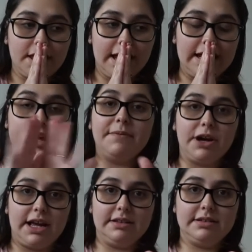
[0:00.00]
It never
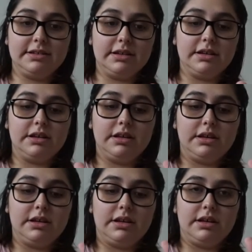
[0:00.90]
ends.
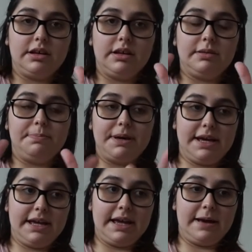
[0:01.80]

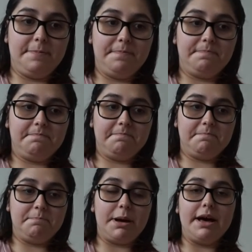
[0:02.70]
But yeah.
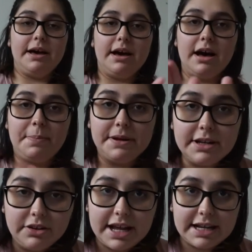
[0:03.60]
But up
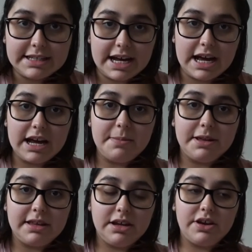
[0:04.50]
until next time,
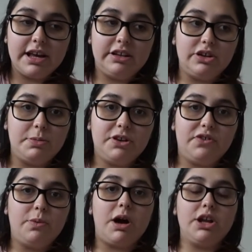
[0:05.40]
thank you guys so much
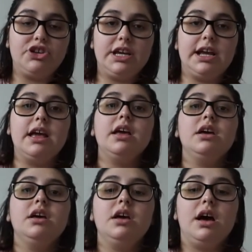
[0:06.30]
for watching.
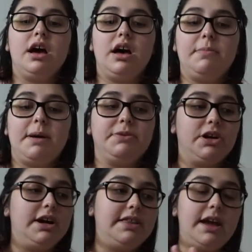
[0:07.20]
Um, I'm
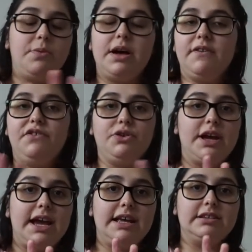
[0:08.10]
sorry that I went a few
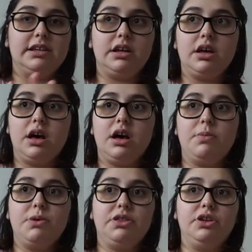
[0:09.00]
days
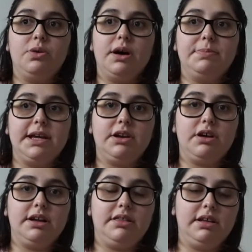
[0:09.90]
um, with no update or
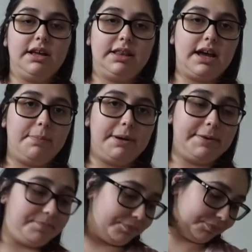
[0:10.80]
anything like that,
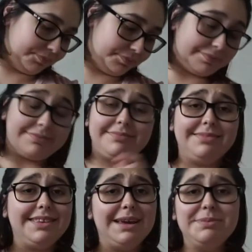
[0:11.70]
but
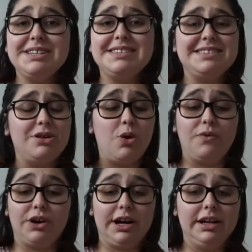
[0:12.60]
I'm just
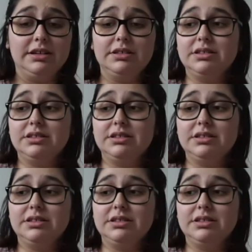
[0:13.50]
over it.